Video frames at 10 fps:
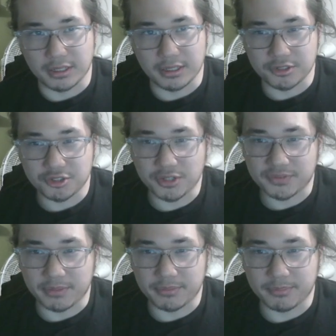
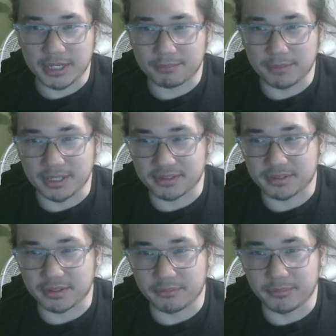Shift's coming back, Paces
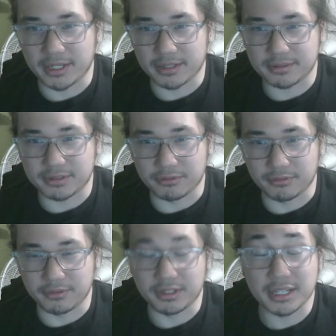is coming back.
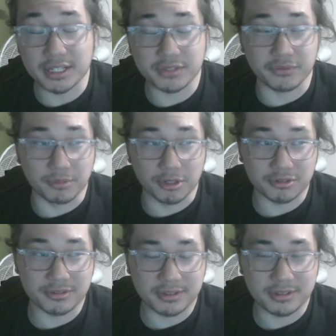So in case of
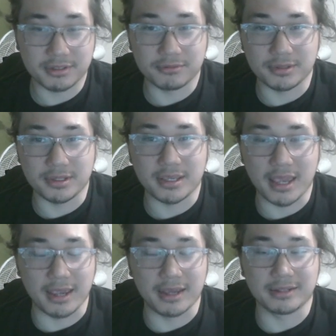emergency, we
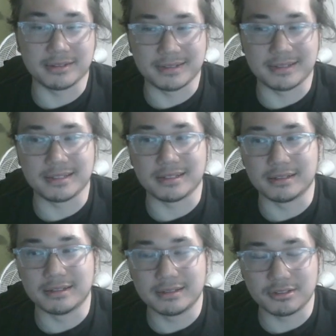can
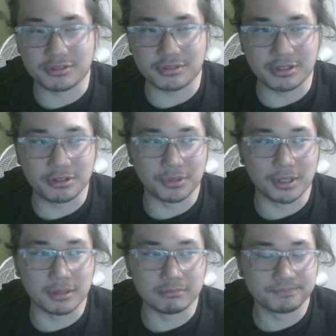indeed just
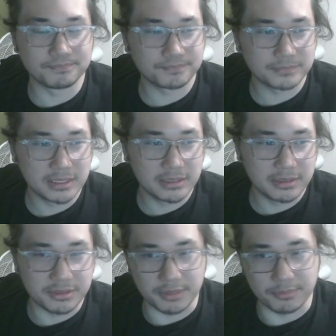go
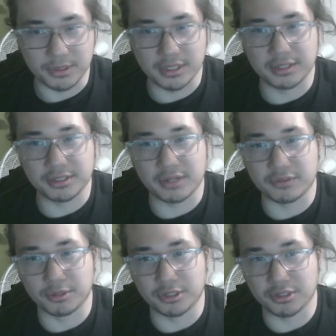Deep Beyond
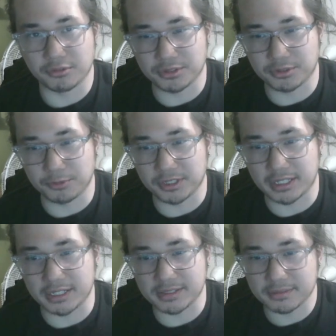after burning the Crystal Wing
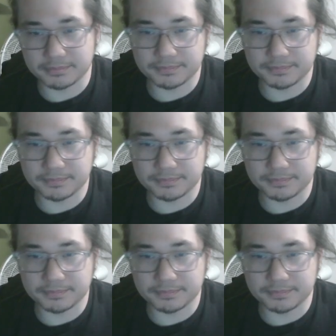negates.